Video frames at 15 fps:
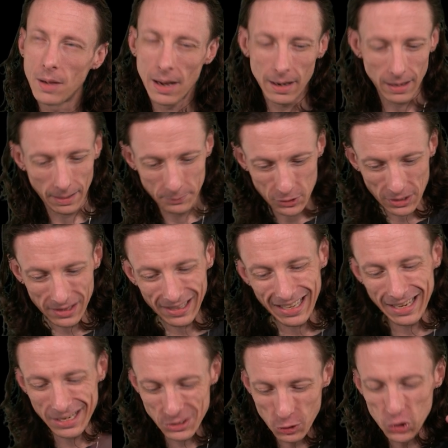I'm trying to like
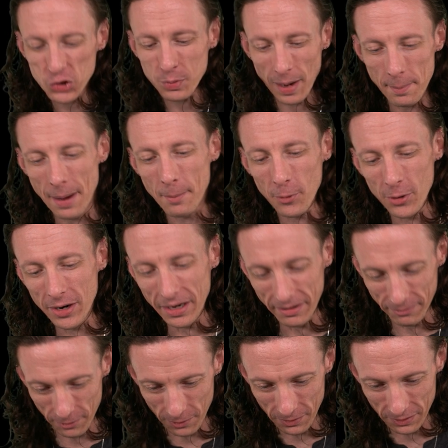search my memory
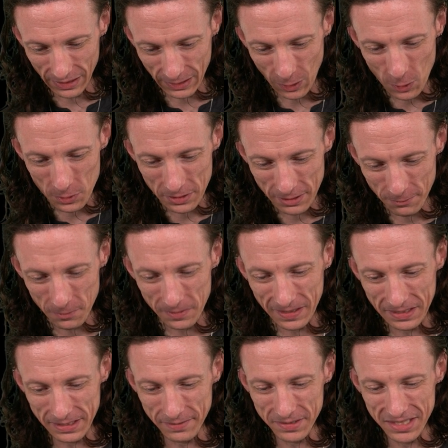for like all the different things
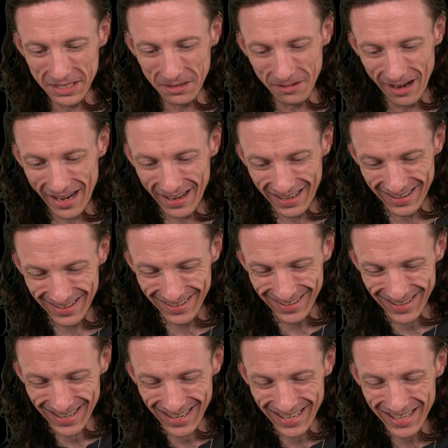I've seen, right?
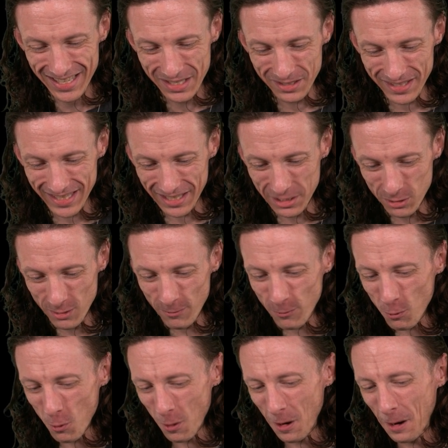So we'll say 2 to
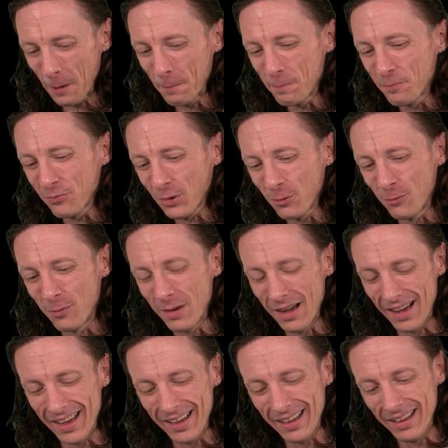4,
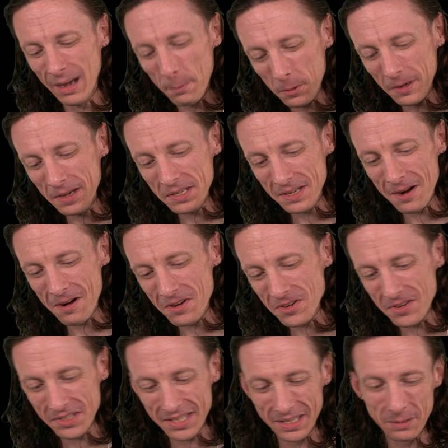uppercase
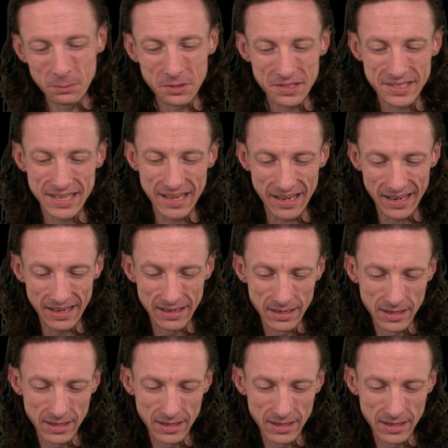characters, and then we'll say